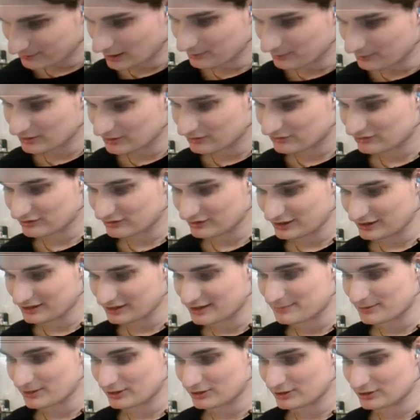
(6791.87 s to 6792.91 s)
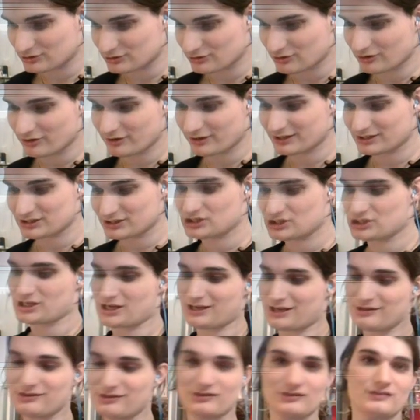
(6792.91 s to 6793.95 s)
I'm gonna see about drawing
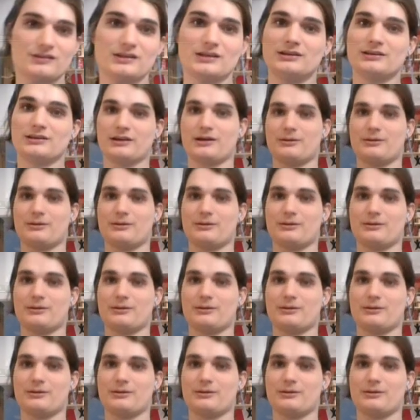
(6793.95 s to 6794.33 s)
Jace, and